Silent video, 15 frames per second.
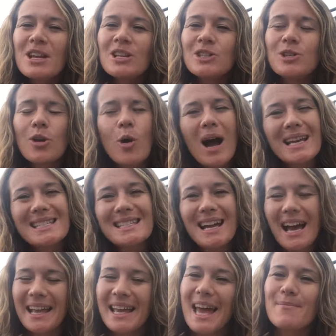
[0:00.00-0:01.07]
So
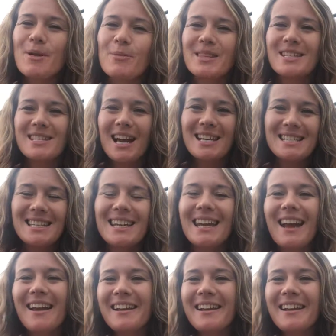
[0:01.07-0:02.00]
I came up with this idea,